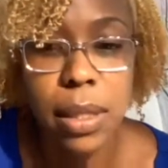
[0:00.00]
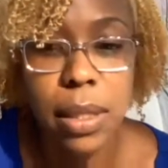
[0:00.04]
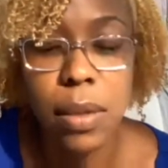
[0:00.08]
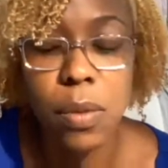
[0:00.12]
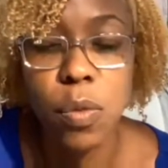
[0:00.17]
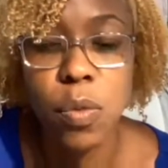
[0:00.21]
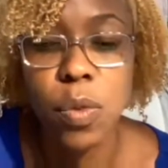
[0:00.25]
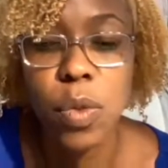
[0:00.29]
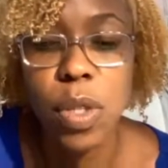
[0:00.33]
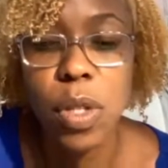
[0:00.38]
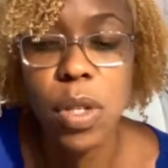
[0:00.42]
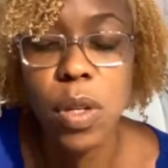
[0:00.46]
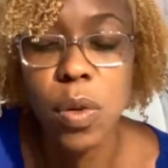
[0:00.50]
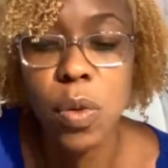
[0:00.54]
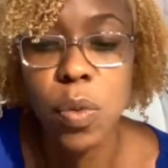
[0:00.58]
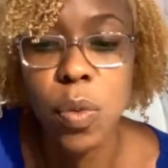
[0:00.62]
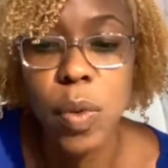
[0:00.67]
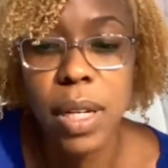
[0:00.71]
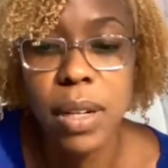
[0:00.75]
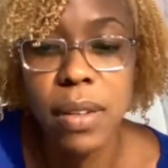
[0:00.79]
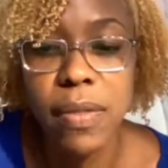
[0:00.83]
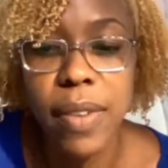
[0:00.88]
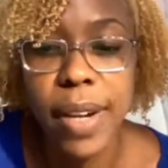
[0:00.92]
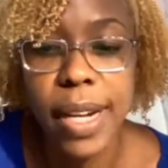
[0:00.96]
And,
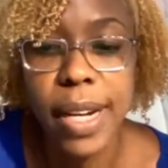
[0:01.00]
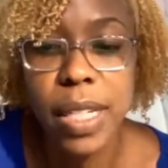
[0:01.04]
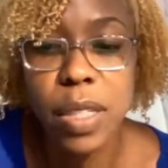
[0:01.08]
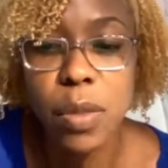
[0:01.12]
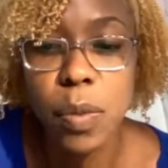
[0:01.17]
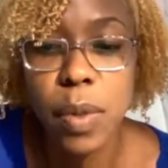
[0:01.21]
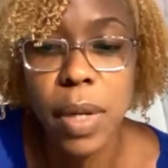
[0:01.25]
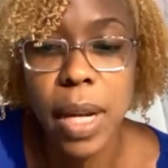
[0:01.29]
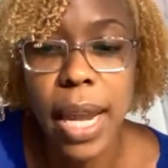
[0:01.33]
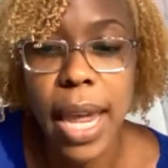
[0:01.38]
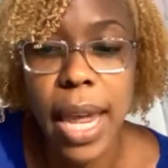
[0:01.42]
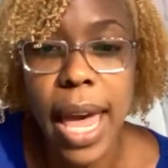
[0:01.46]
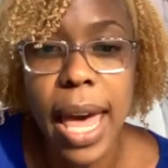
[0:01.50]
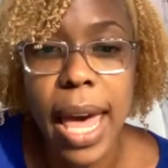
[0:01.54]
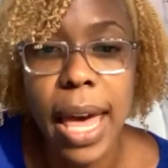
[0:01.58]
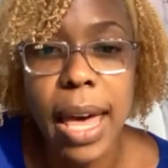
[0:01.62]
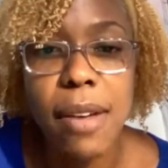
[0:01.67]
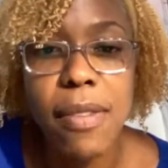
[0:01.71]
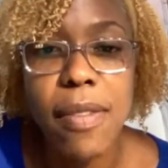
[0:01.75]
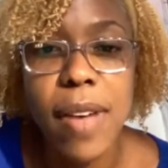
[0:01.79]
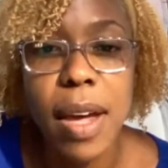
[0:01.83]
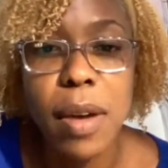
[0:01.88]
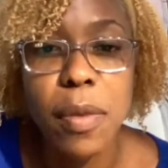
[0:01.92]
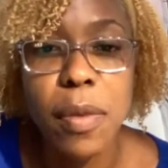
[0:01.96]
what advice would I
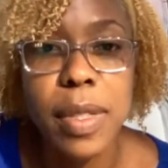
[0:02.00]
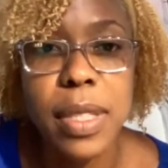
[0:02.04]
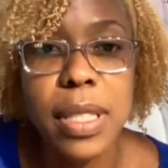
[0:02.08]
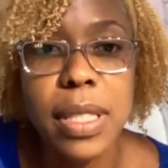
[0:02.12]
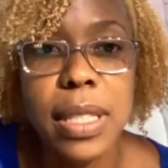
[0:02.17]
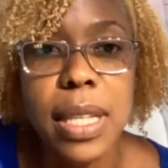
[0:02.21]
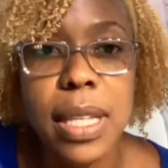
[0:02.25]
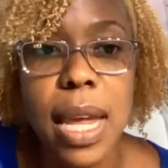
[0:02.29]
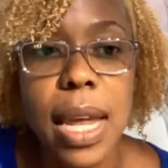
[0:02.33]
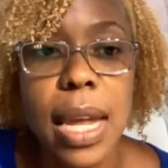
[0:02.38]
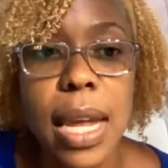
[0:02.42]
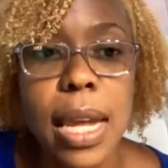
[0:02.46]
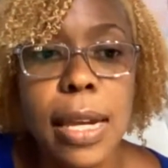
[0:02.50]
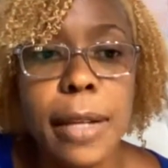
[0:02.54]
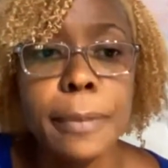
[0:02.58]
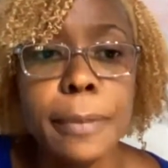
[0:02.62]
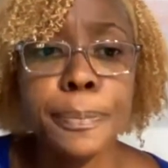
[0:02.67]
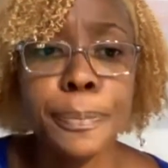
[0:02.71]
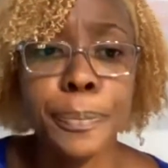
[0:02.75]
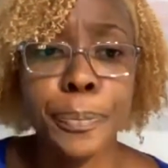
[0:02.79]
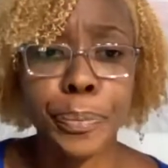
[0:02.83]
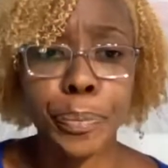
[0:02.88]
have? I would say,